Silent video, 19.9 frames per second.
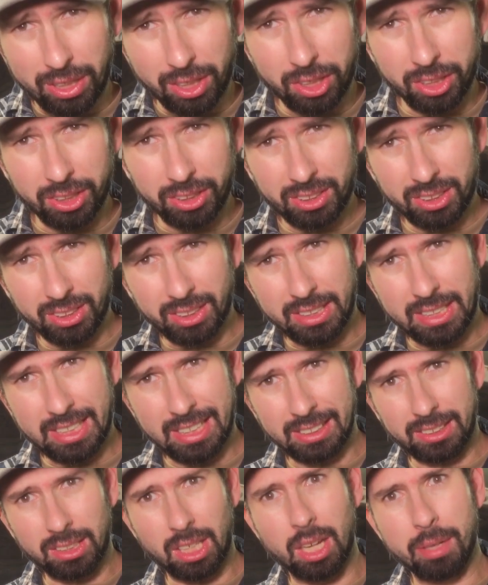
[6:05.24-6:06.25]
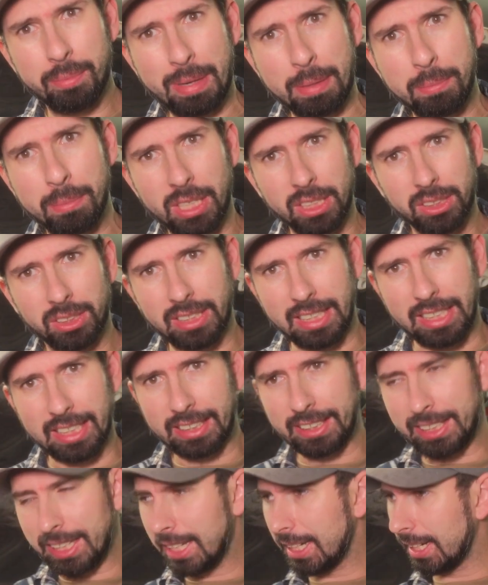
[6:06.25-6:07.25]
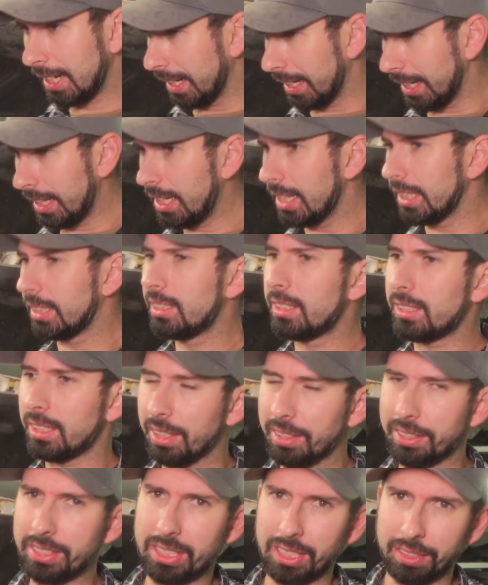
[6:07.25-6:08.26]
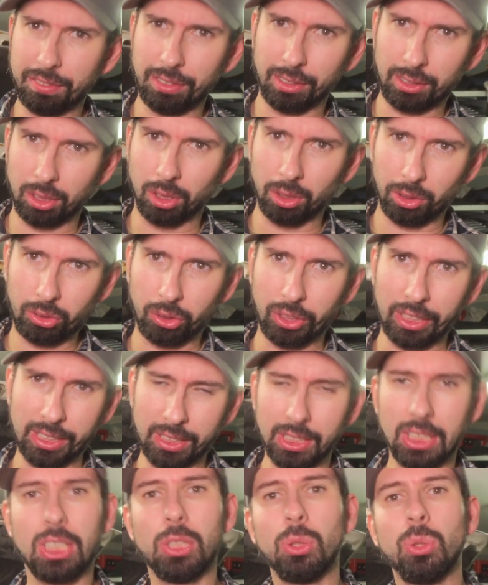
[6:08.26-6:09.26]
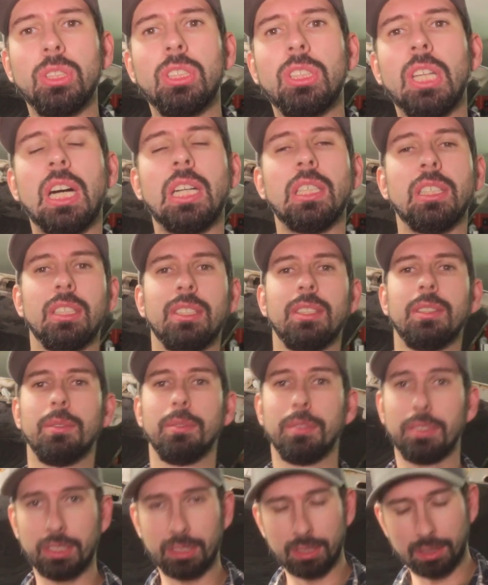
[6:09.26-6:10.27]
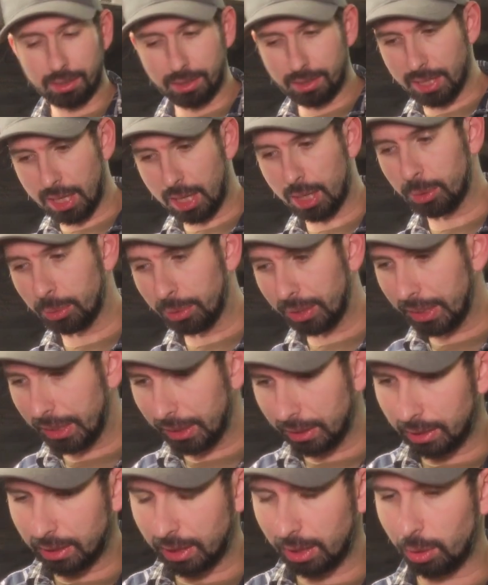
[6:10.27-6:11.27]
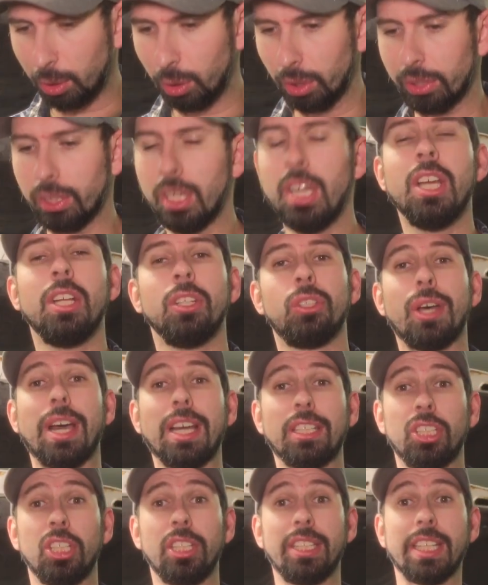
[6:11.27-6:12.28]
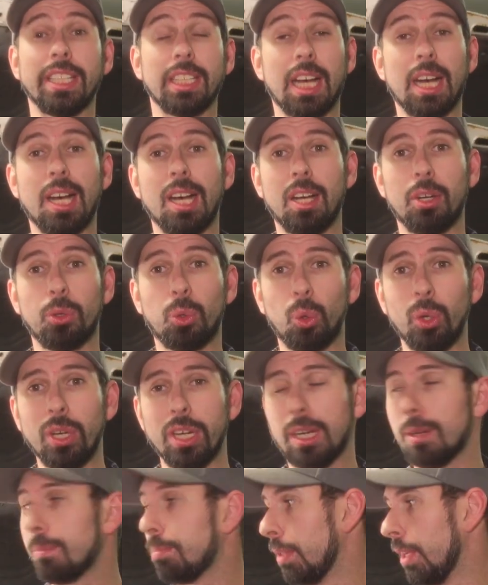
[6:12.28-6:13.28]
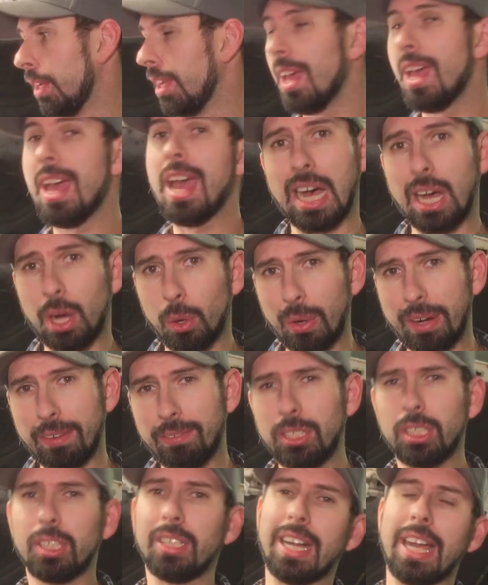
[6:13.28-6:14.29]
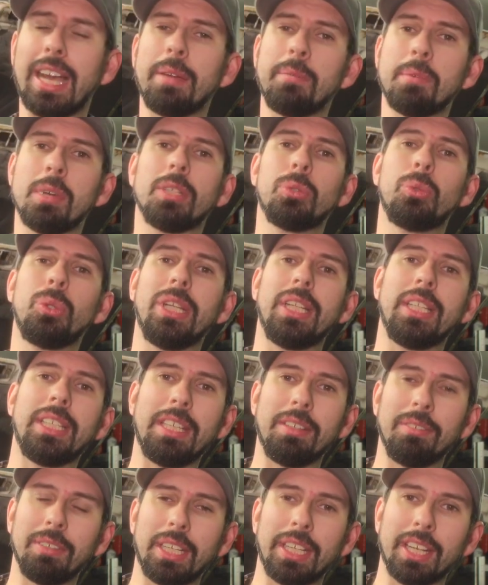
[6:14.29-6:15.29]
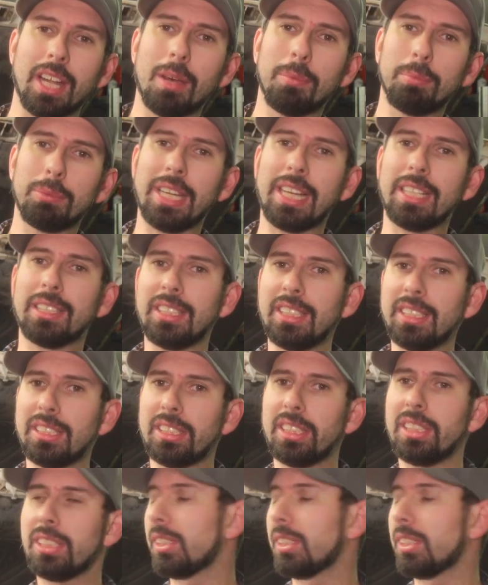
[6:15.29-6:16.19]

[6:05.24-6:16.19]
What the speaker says: learned that on my Mustang, it's difficult to get the hose down in the hole to actually get the oil up. However, I'm not really giving it up that easy,